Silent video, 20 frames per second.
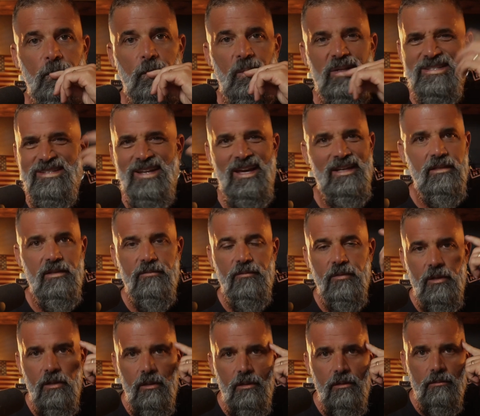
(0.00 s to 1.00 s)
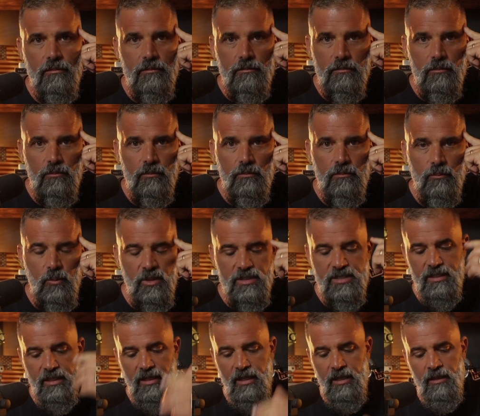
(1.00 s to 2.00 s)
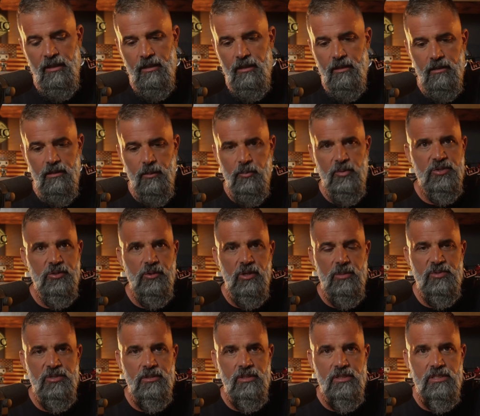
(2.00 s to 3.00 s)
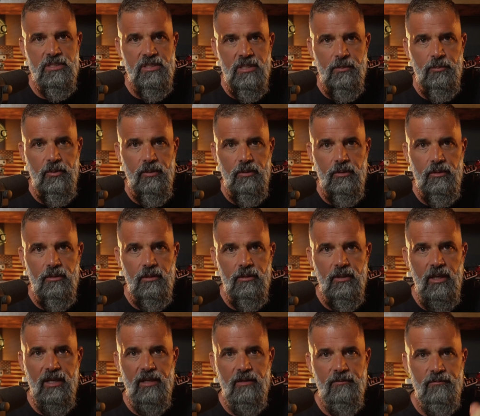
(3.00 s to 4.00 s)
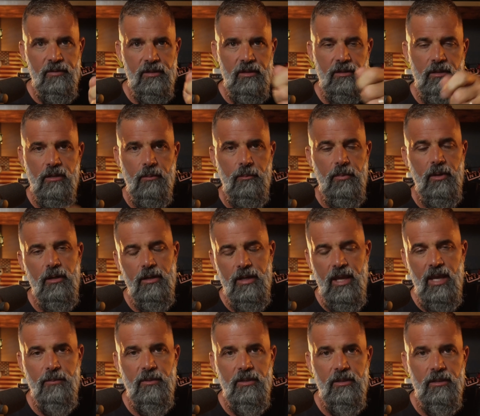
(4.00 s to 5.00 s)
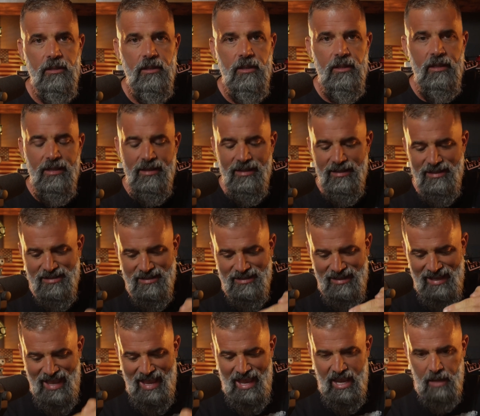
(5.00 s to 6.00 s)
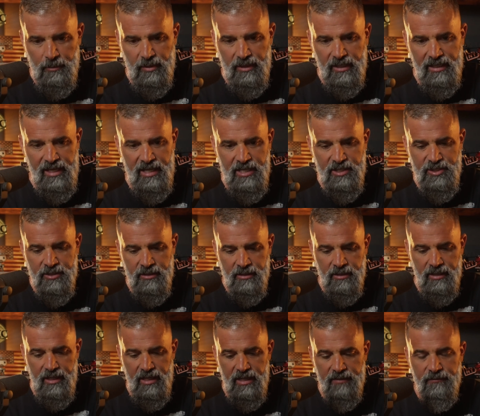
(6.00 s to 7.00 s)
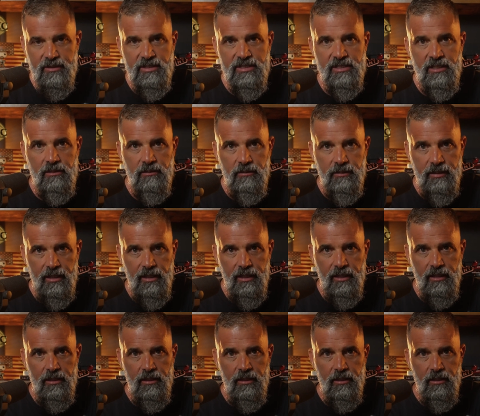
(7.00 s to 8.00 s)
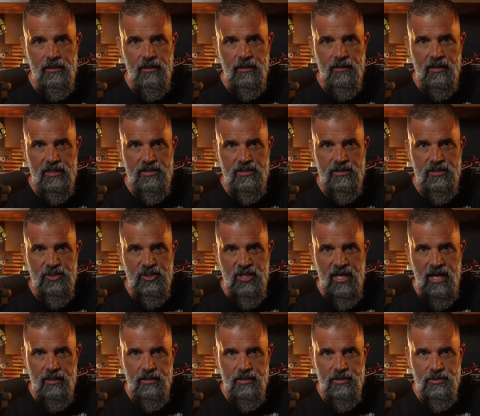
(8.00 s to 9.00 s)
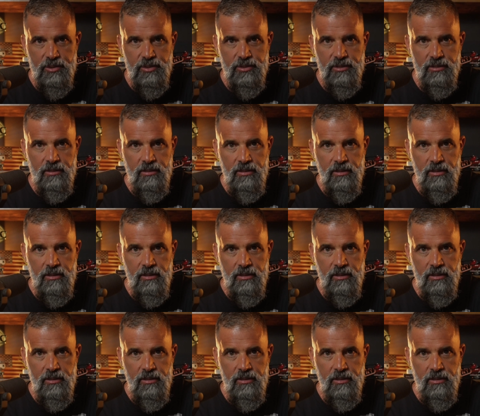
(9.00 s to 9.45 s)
It's not difficult. Once again, the prescription is simple. I could fit it on a bar napkin. It's the application every single day. That's the challenge.